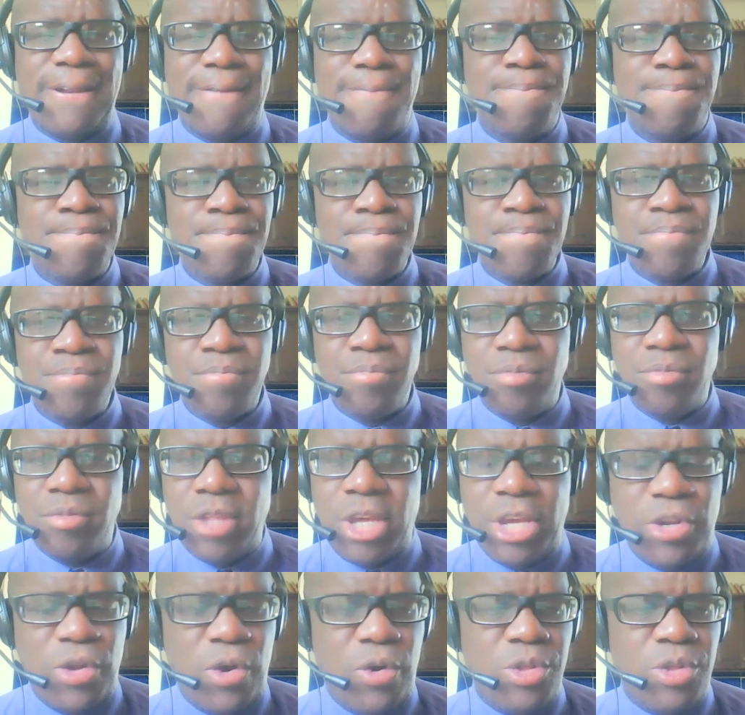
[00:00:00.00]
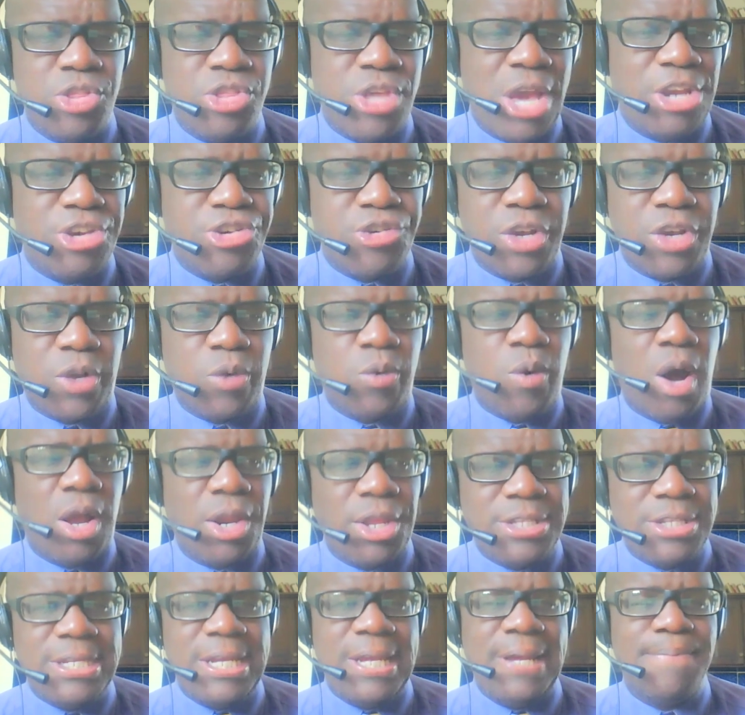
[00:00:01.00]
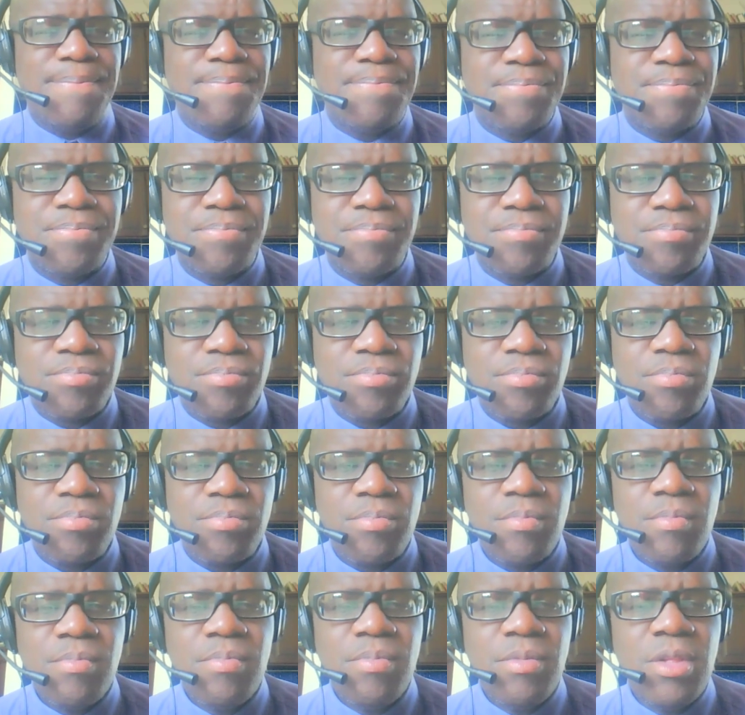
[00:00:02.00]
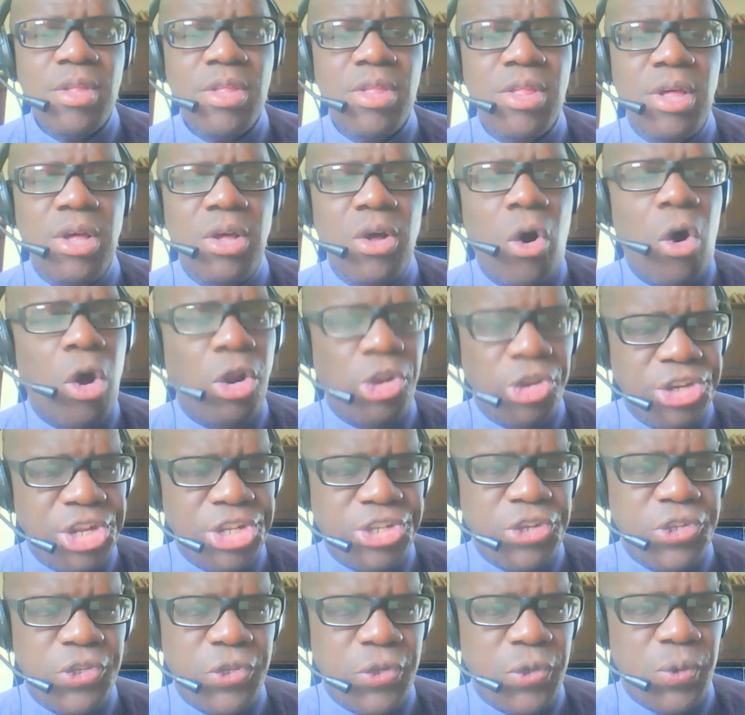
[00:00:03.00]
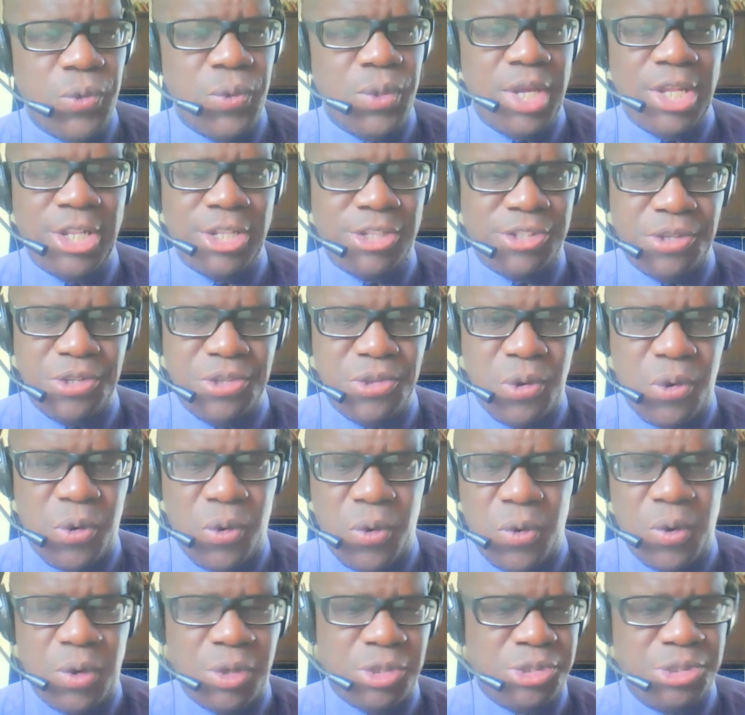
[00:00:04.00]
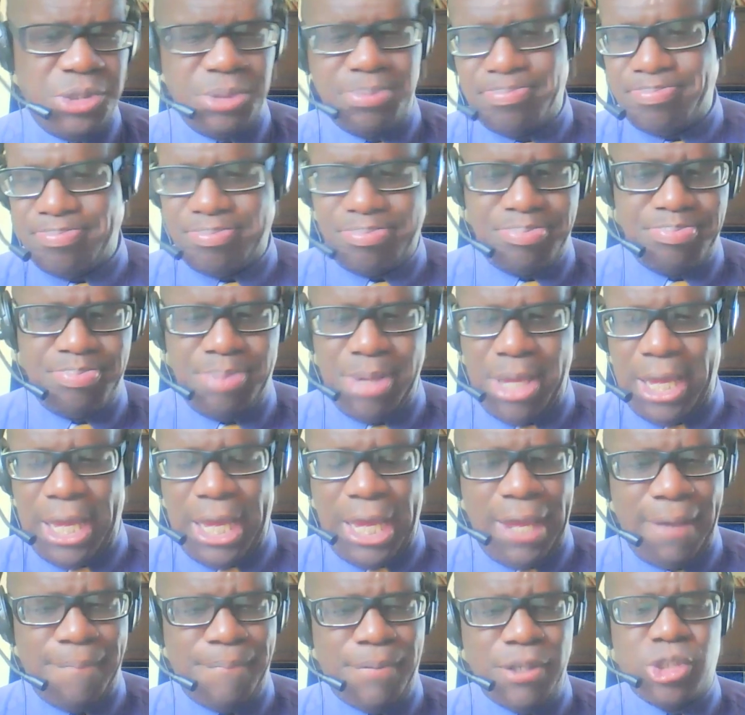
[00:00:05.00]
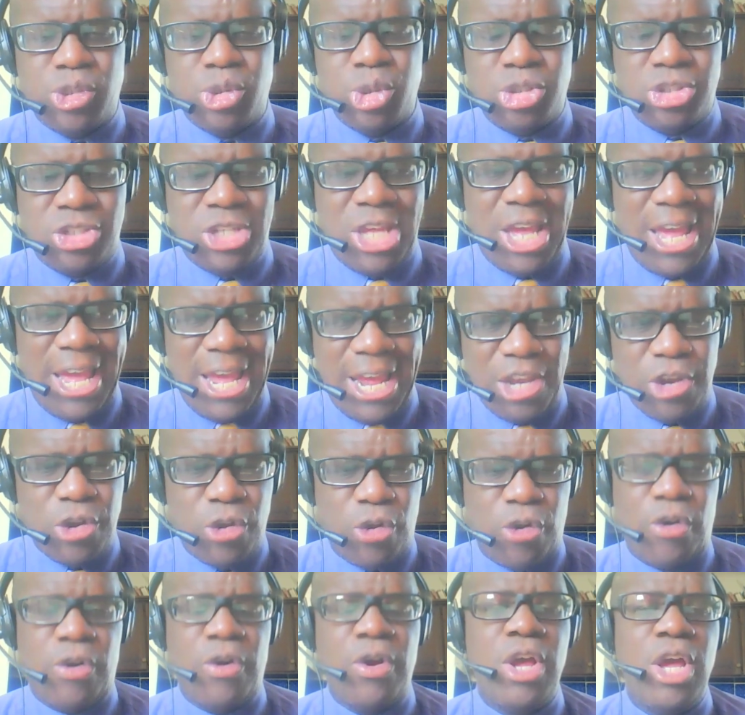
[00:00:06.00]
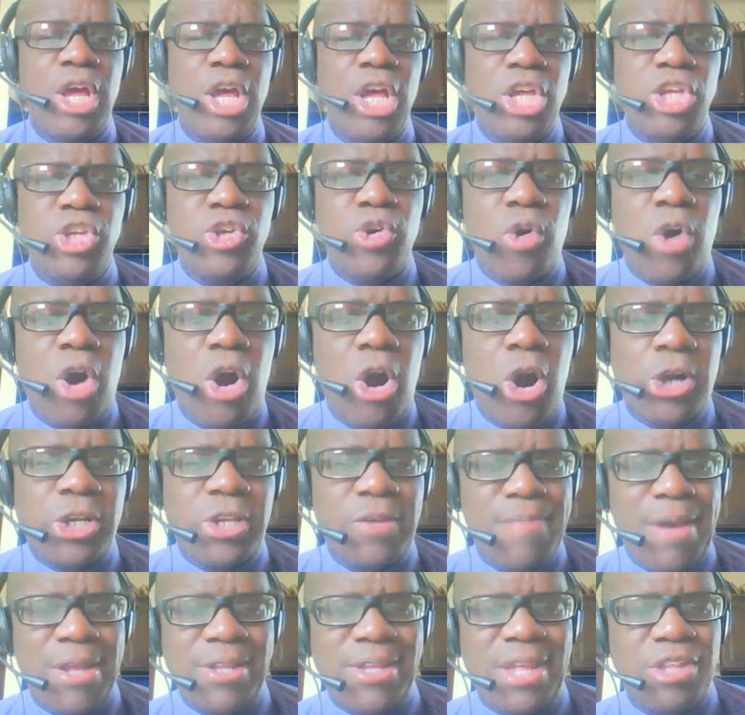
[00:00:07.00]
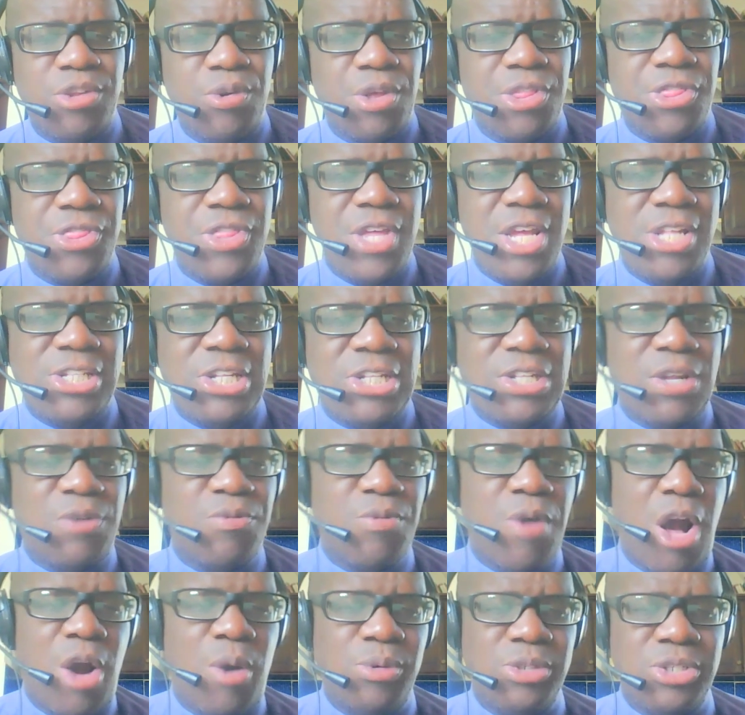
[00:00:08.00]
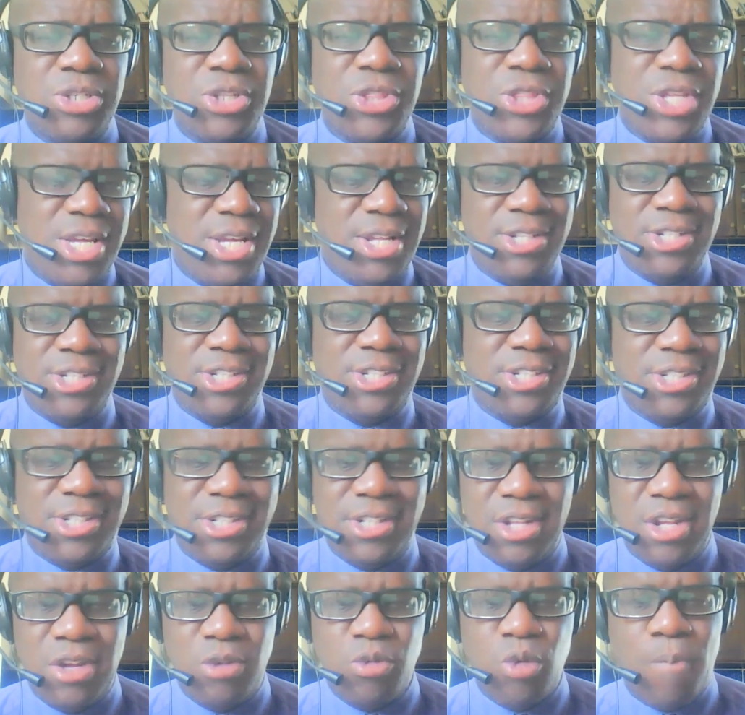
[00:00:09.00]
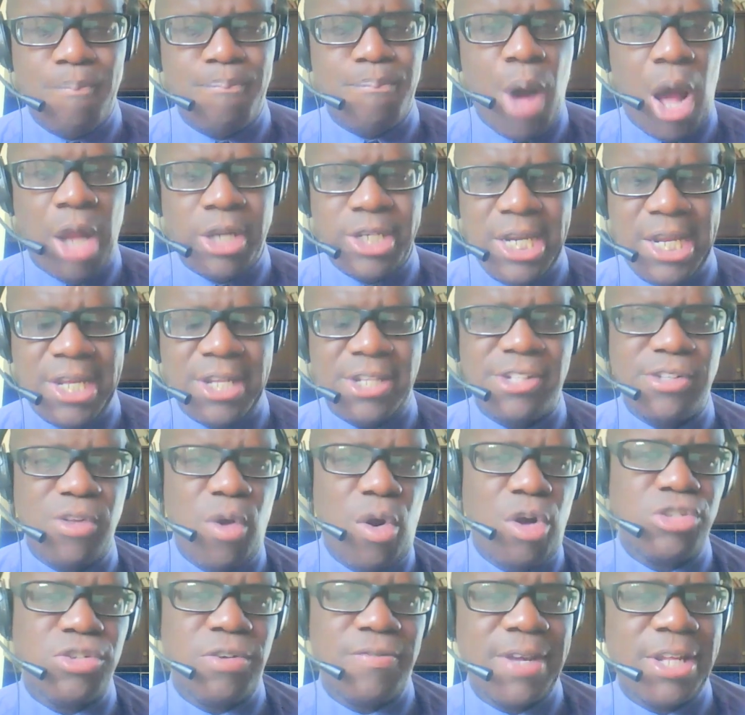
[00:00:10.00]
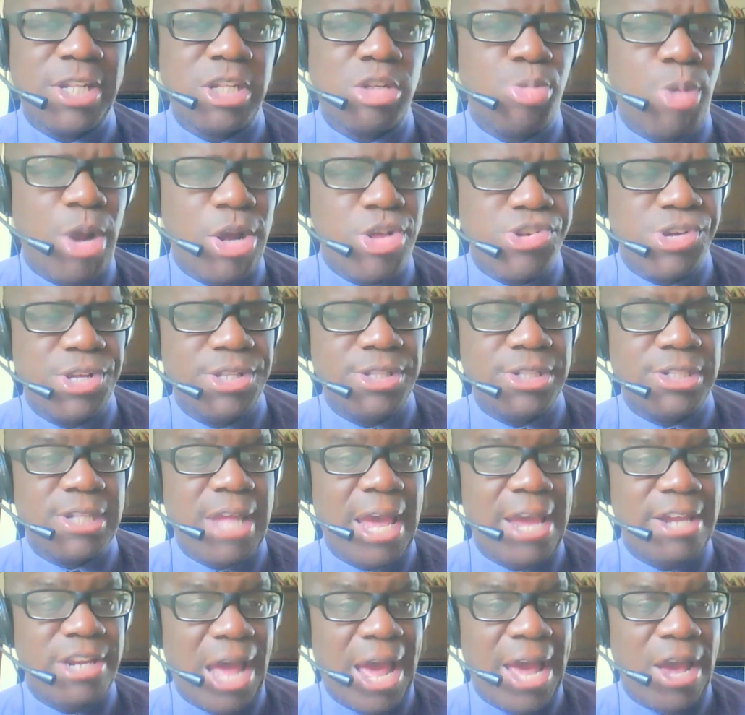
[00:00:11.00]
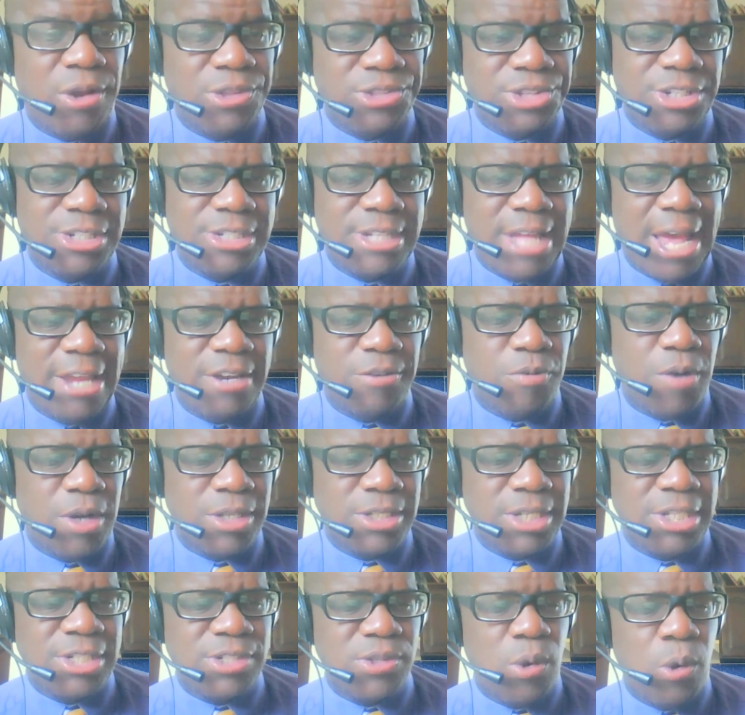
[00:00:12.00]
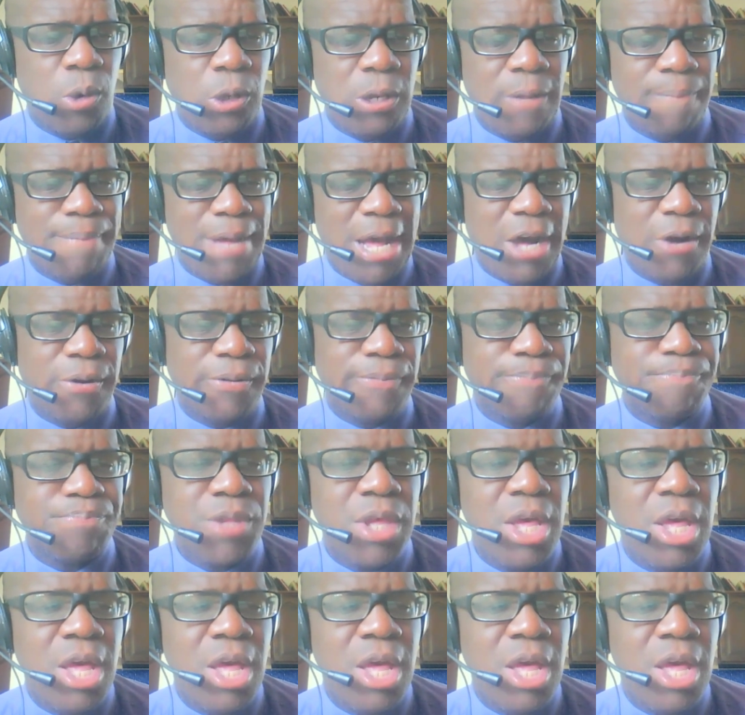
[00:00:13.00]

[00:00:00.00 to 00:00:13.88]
and, gender equality, all you need to do is to know to be able to tailor your argument and your thesis around these robotic sort of expressions. I understand what it's all about.